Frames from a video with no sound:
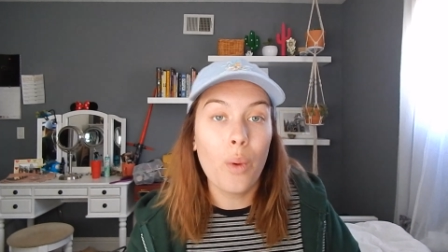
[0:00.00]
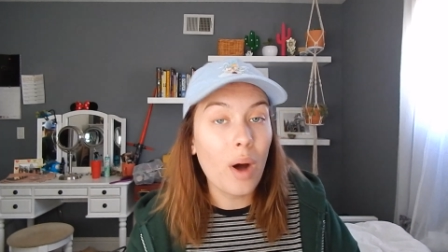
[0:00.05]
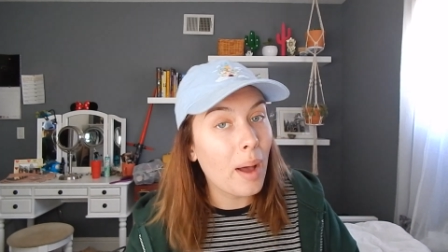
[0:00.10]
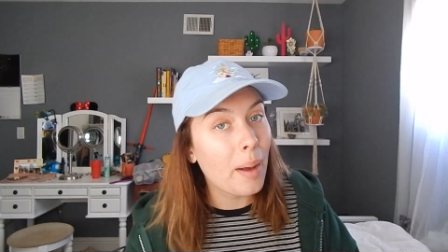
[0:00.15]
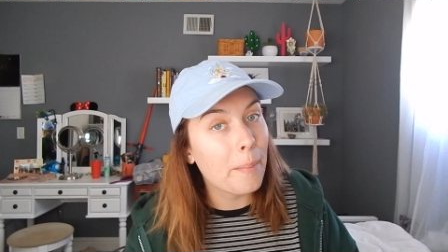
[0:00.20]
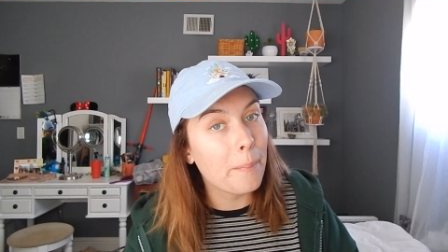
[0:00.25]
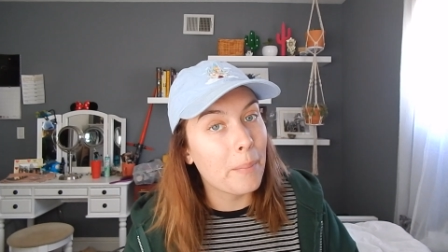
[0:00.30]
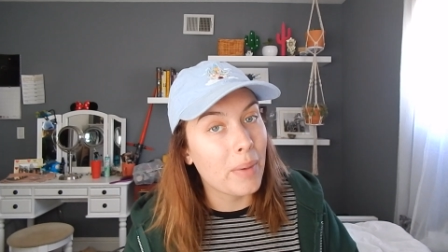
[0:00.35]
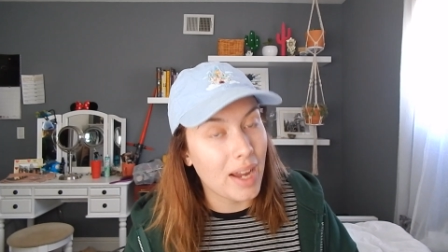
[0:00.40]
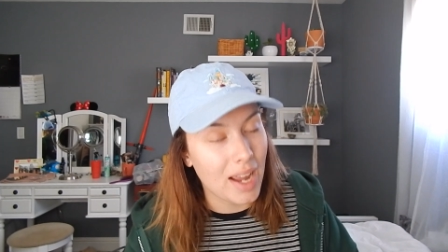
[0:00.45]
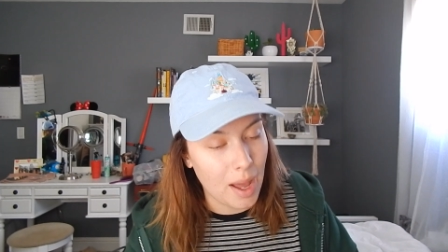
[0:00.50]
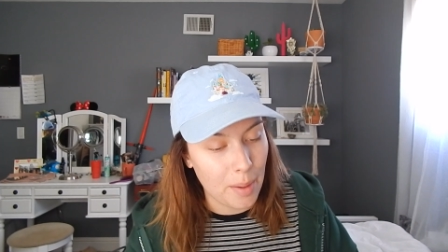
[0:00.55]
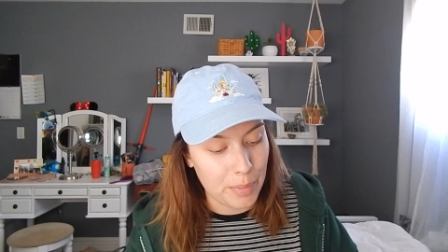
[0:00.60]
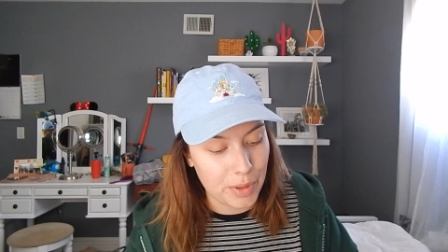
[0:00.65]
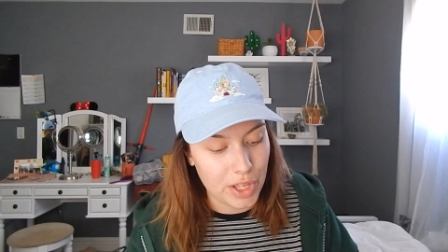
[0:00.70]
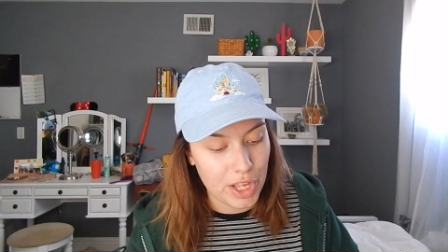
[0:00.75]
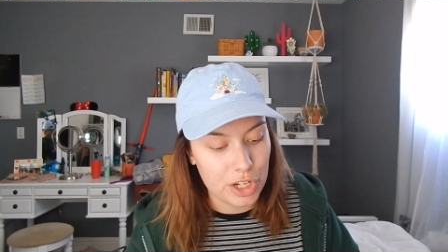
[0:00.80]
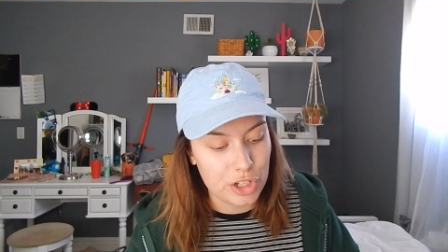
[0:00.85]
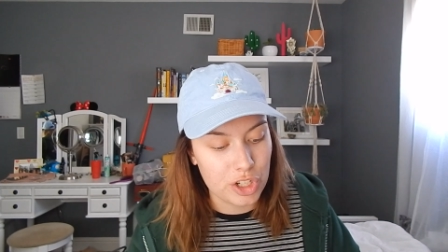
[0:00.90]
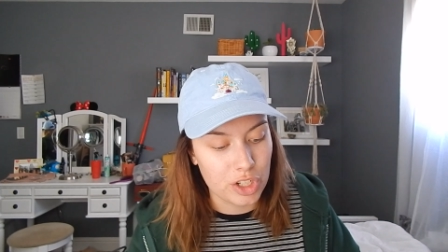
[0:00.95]
what my
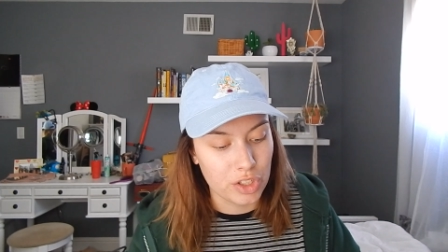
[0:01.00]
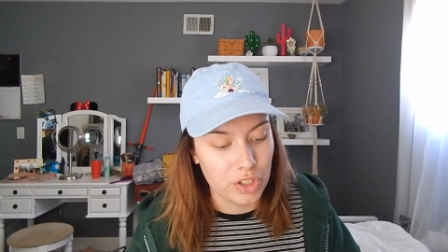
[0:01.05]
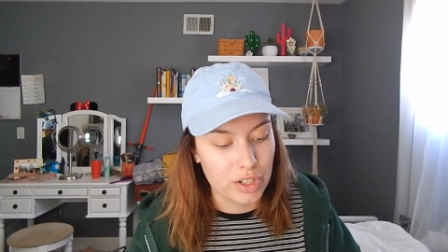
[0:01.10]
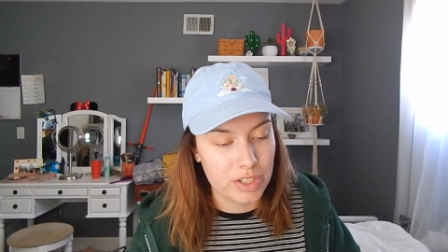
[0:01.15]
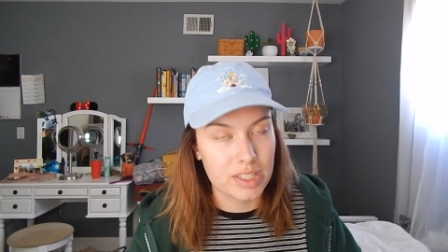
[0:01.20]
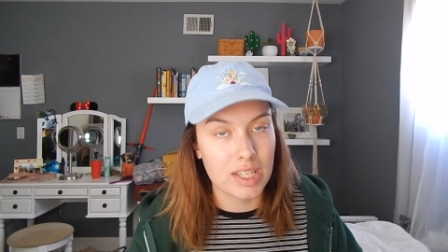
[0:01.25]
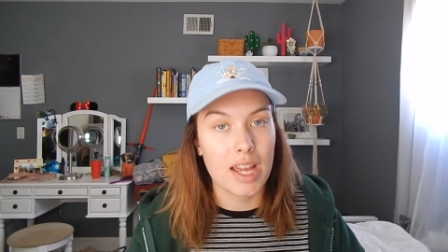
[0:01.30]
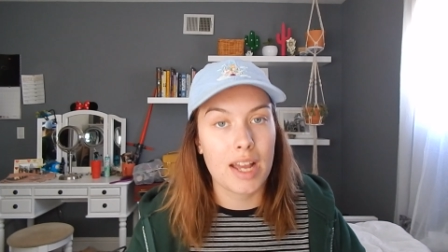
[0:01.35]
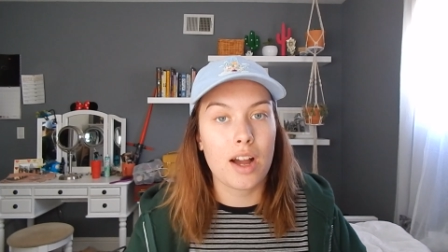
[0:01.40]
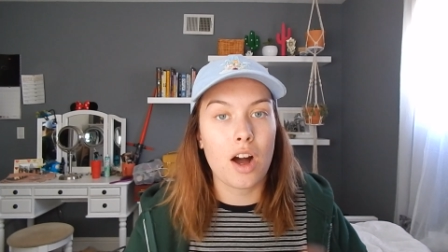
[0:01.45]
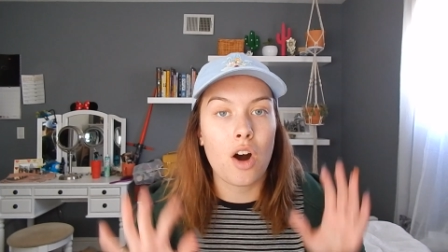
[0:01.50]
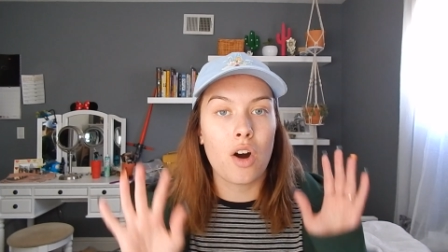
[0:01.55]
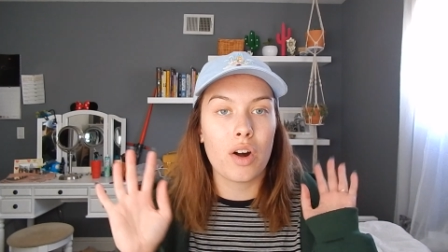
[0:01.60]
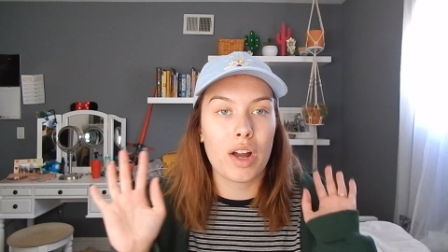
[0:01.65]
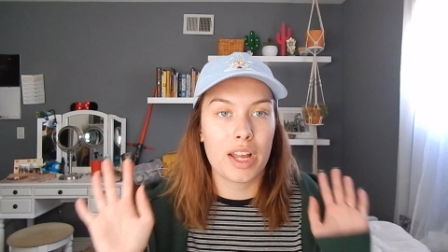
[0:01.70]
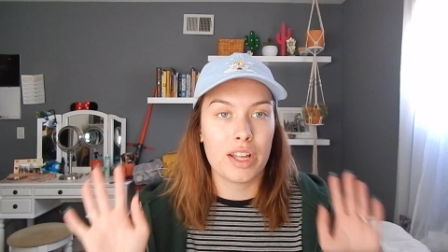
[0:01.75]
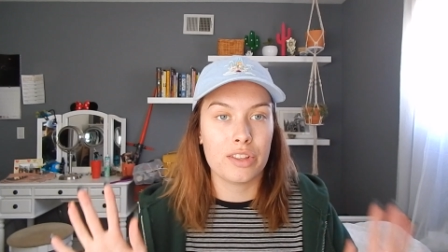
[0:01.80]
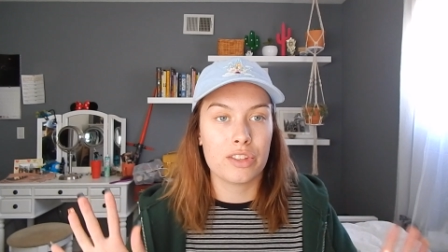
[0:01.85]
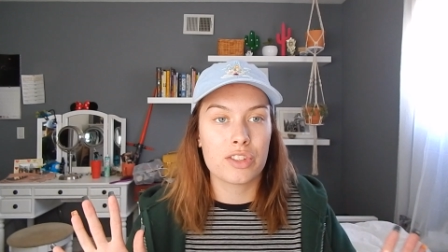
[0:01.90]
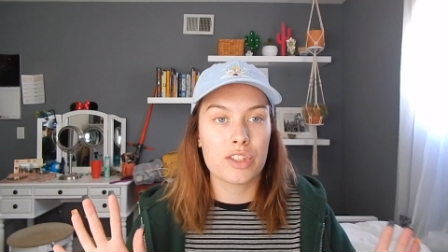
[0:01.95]
application looks
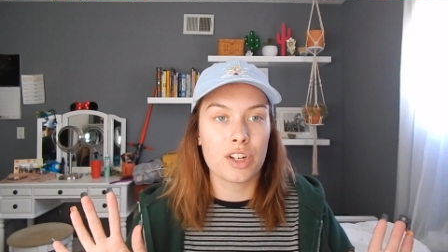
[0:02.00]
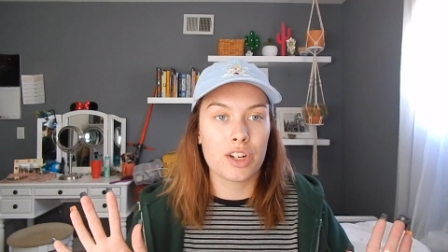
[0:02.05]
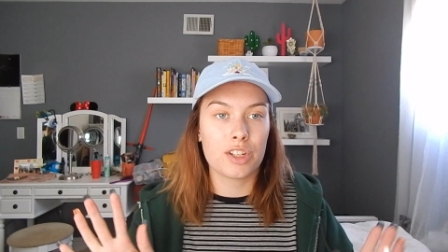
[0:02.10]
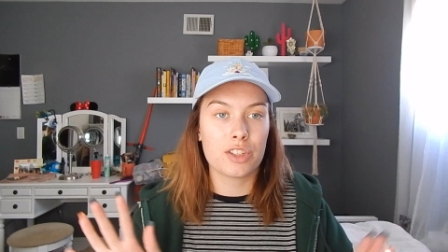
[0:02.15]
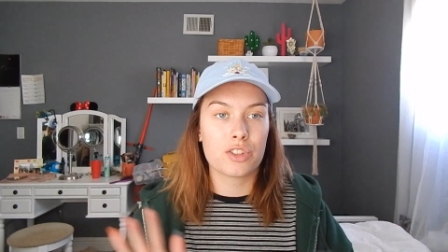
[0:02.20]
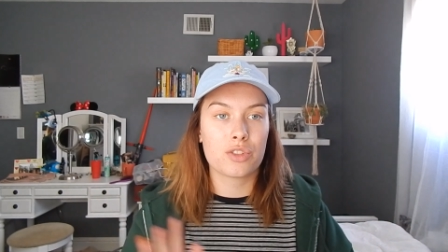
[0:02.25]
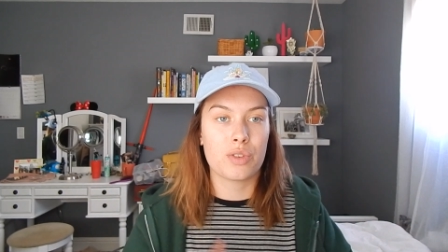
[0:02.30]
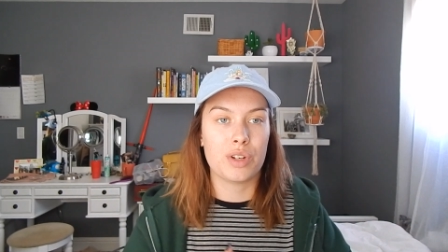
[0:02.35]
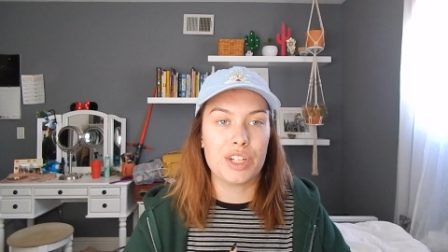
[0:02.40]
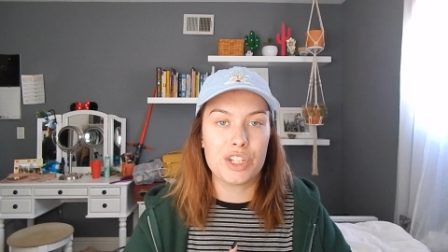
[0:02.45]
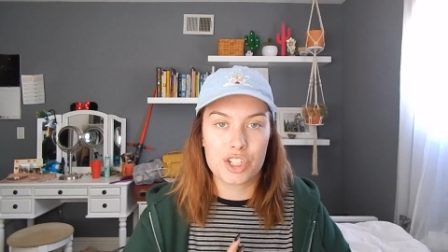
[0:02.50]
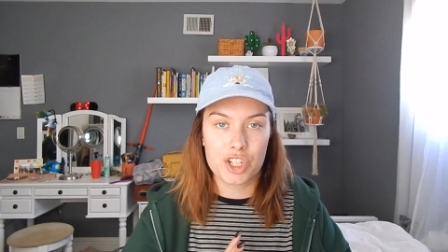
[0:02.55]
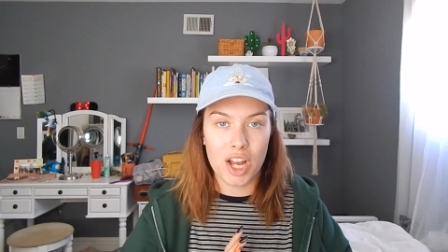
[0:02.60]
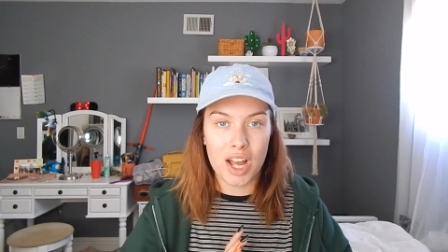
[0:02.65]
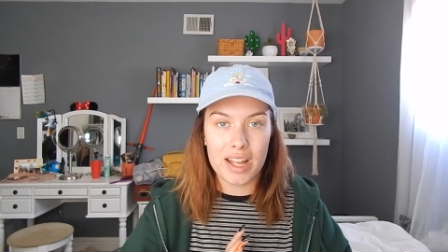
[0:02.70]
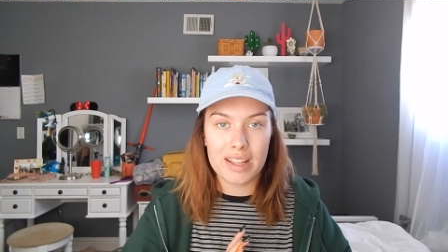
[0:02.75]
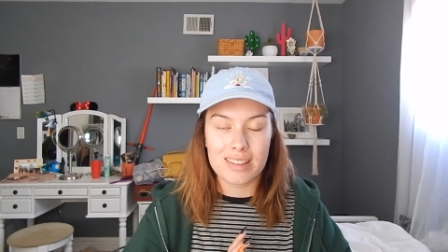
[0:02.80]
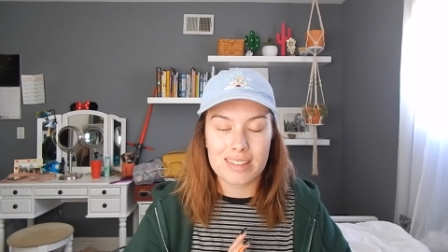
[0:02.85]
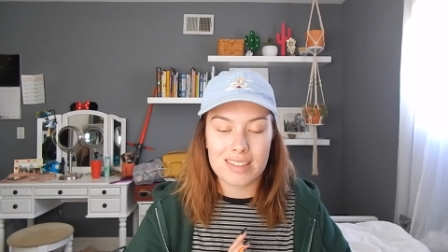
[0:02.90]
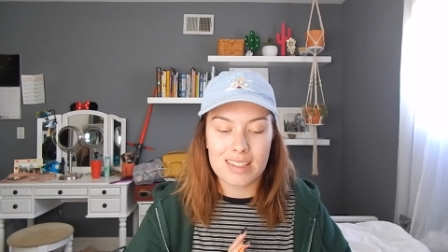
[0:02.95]
like. I'll insert
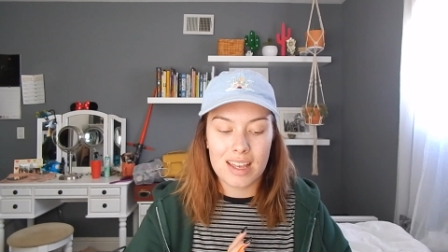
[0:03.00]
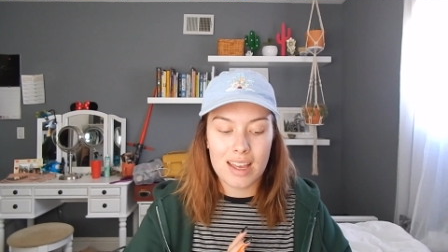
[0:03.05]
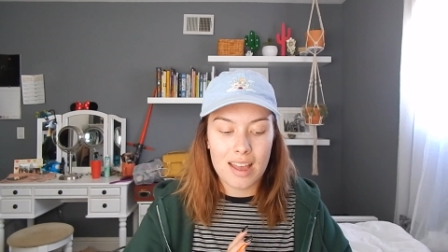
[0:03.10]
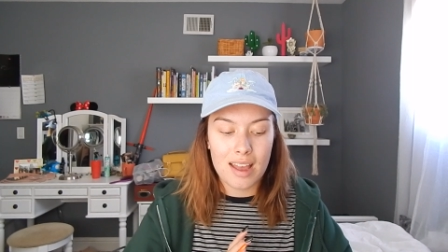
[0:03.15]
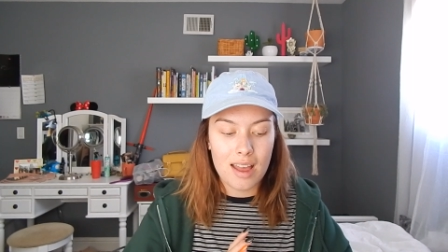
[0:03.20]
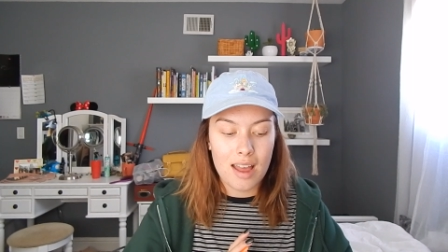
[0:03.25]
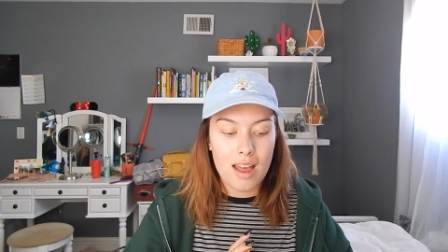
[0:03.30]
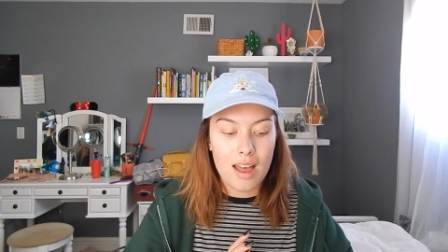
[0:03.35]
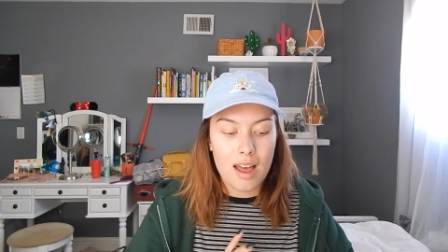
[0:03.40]
screenshots.